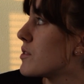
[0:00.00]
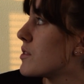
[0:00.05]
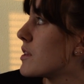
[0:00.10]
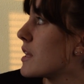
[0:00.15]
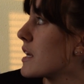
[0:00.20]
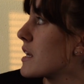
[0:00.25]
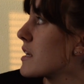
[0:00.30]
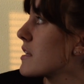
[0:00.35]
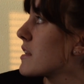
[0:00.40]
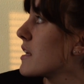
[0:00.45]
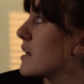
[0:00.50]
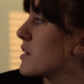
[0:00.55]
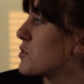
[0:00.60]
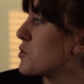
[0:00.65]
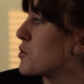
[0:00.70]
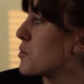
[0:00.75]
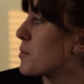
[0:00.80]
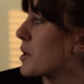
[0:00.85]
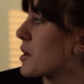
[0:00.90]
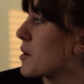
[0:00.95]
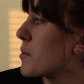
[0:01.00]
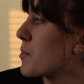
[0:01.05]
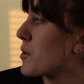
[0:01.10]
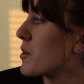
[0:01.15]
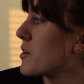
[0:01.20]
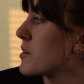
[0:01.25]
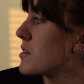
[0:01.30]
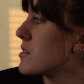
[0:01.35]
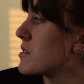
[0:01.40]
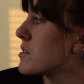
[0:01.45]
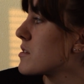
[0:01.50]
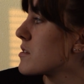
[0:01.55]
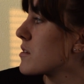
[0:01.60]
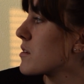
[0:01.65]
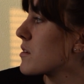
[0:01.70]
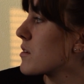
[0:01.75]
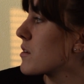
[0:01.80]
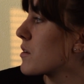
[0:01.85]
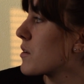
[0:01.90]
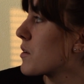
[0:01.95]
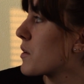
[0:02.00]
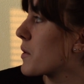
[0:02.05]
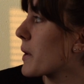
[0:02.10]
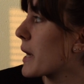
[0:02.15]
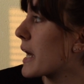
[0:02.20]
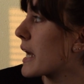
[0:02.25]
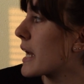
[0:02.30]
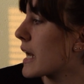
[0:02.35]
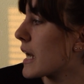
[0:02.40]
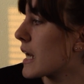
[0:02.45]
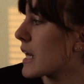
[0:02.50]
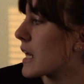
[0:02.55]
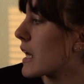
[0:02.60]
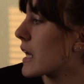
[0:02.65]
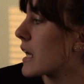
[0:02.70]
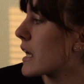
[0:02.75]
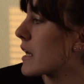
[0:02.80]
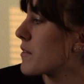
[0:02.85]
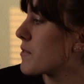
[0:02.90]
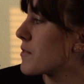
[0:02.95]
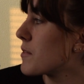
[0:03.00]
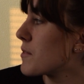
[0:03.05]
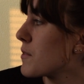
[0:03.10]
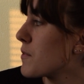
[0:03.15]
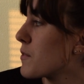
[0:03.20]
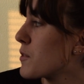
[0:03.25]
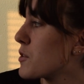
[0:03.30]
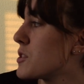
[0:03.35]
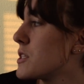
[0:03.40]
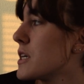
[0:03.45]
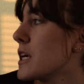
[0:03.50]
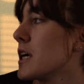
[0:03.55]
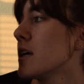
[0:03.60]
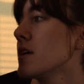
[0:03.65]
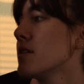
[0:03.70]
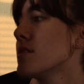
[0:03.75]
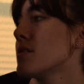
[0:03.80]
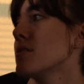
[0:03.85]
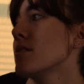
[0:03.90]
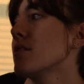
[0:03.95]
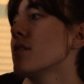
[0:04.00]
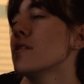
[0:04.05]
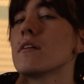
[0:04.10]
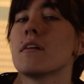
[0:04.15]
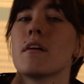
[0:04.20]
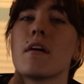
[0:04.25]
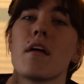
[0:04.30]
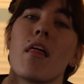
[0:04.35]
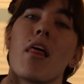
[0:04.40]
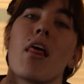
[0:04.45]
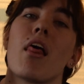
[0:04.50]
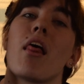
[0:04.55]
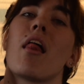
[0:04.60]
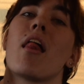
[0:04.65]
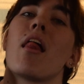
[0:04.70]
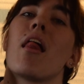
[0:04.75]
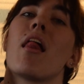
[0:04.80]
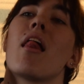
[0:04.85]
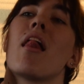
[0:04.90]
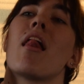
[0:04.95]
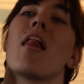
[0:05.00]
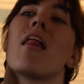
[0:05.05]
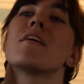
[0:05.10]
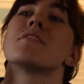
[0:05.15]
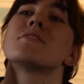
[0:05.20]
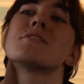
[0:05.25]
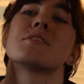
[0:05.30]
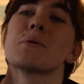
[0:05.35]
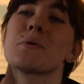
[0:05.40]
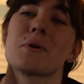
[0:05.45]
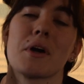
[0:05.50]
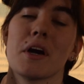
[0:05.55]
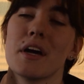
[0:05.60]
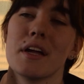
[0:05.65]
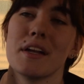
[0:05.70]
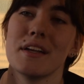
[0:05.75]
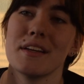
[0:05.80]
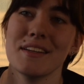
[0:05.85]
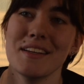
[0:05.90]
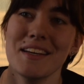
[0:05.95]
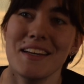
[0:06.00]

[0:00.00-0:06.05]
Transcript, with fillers: think that Drew Barrymore is great in it. 50 First Dates. Ugh, so good.